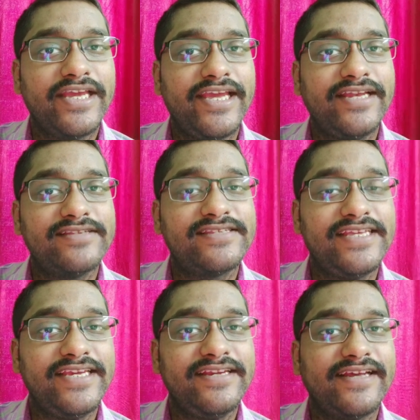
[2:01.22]
in
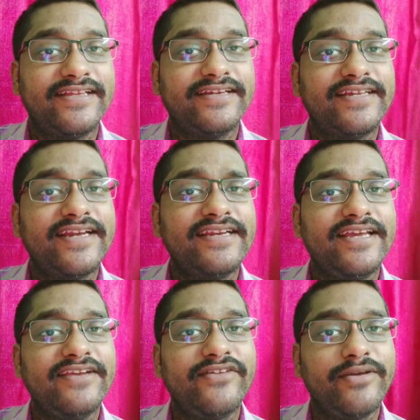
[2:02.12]
sea rather
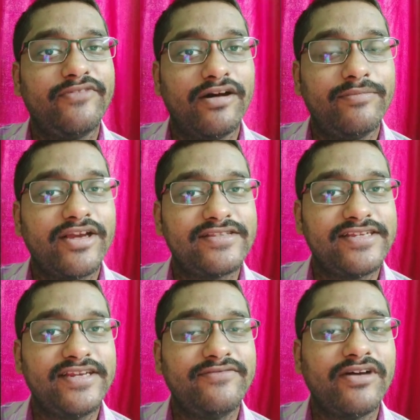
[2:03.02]
than in river, because
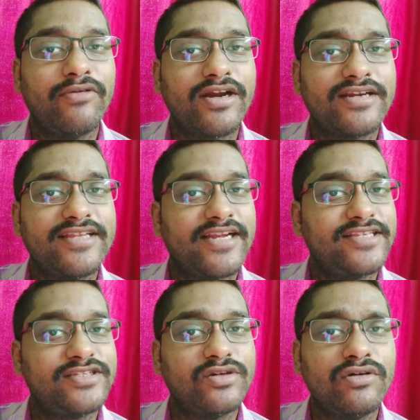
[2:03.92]
in river water there
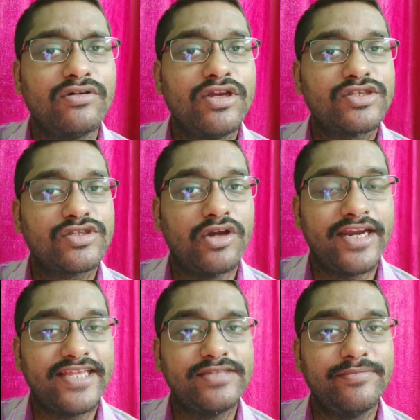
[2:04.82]
is no
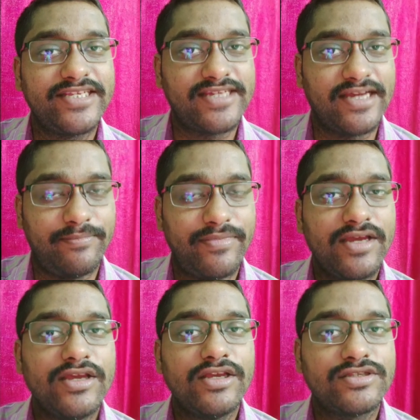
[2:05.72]
salt is mixed up.
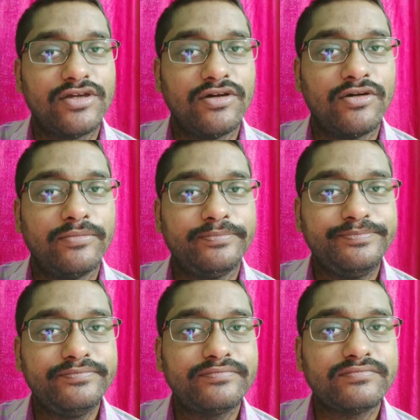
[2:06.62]
So
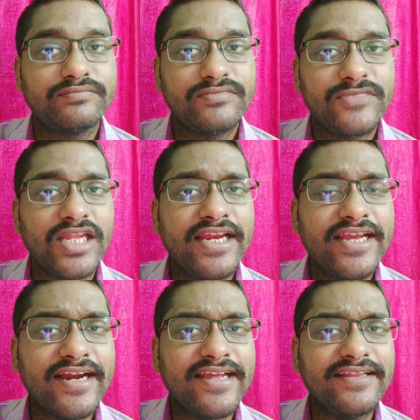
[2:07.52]

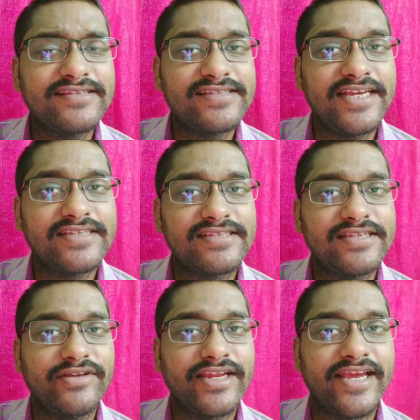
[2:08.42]
regarding these things
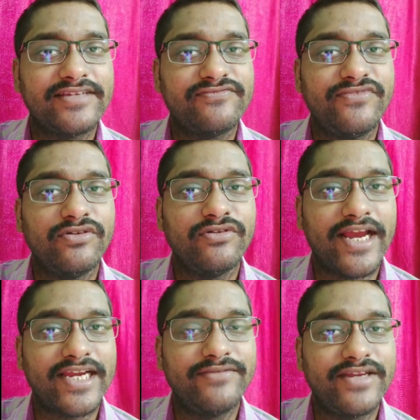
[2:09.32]
you will get few
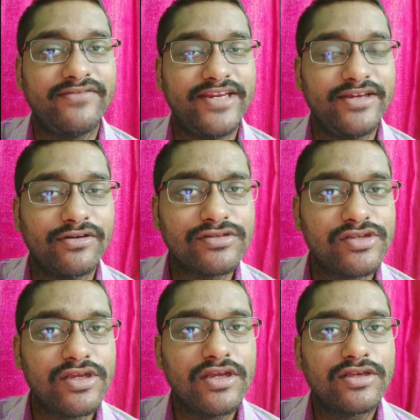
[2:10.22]
activity
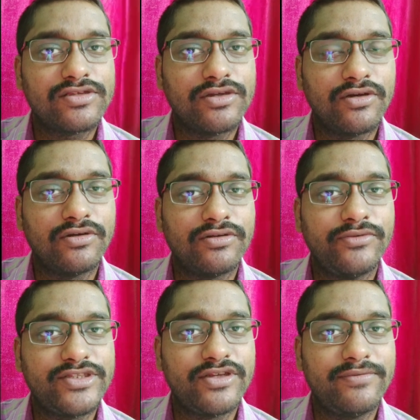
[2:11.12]
videos, so
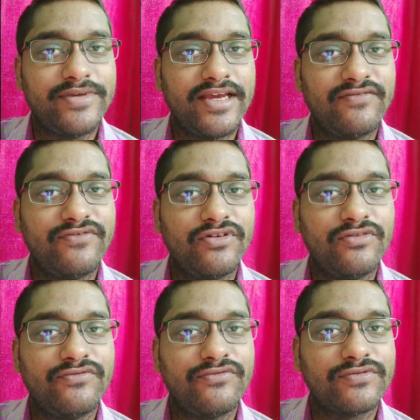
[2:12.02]
which will be
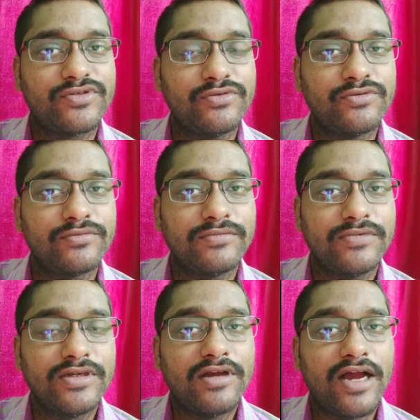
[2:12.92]
helpful to
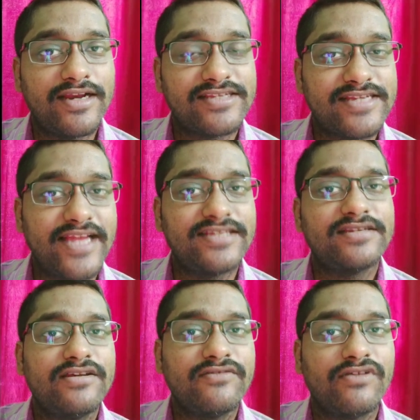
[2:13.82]

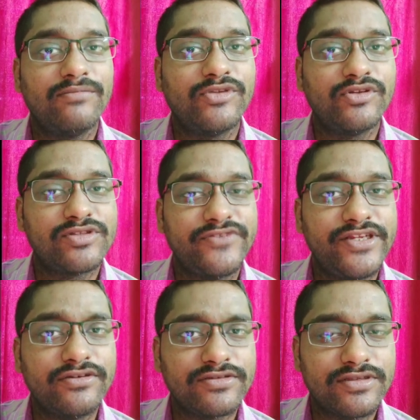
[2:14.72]
understand from those
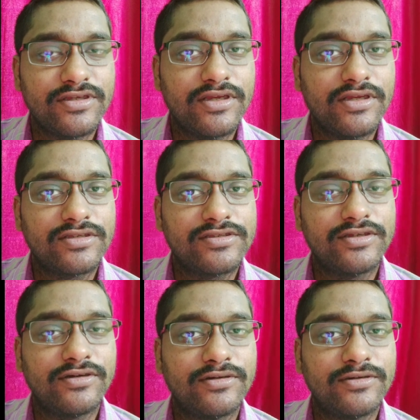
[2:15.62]
videos.
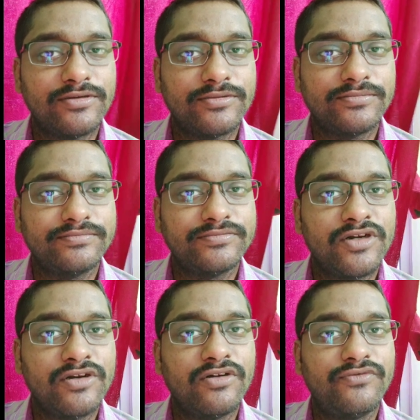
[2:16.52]
So
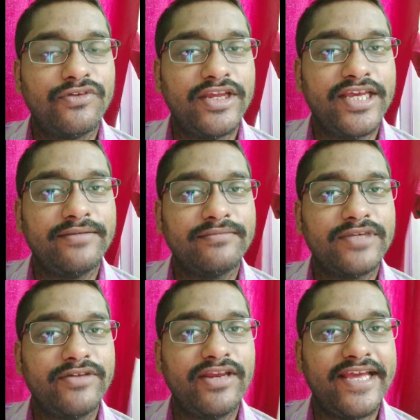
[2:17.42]
hopefully
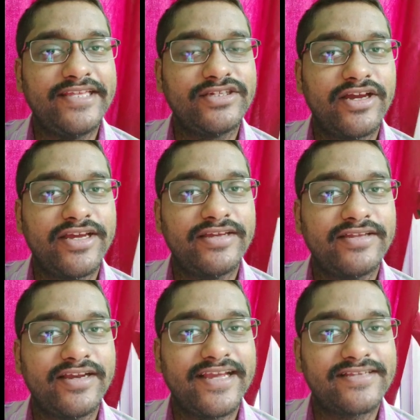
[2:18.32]
you will enjoy
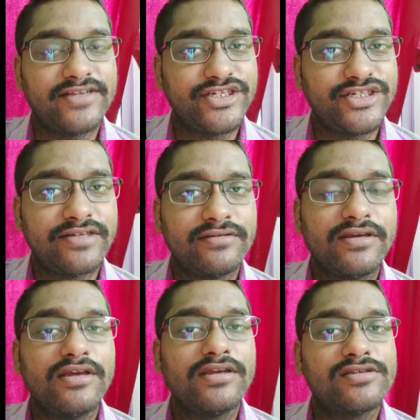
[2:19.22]
the next
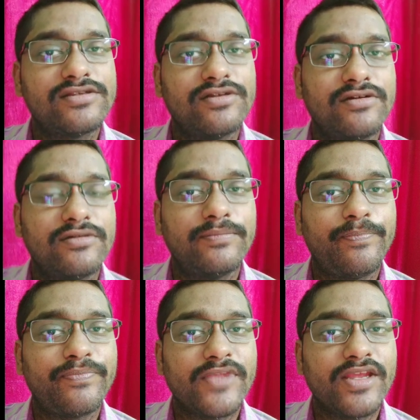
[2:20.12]
session. So
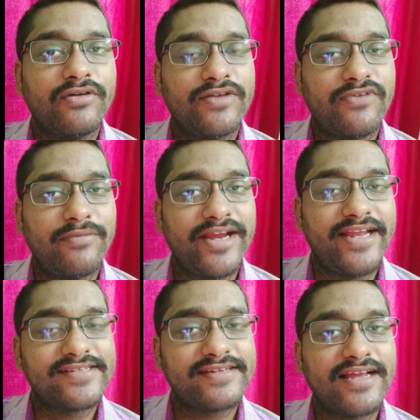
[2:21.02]
wait for my
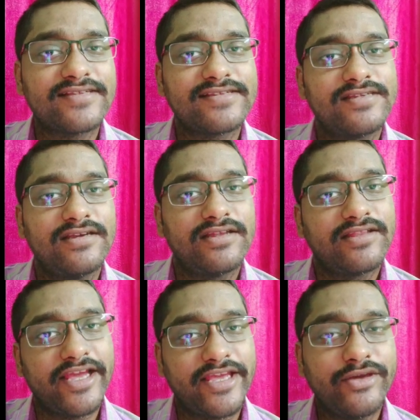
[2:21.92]
next class.
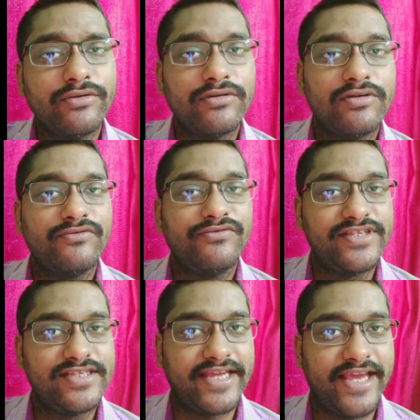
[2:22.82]
Thank you.
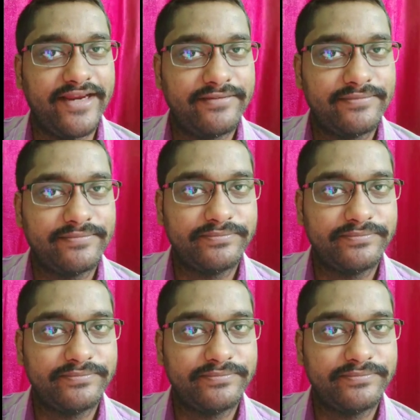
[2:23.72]
Visit again.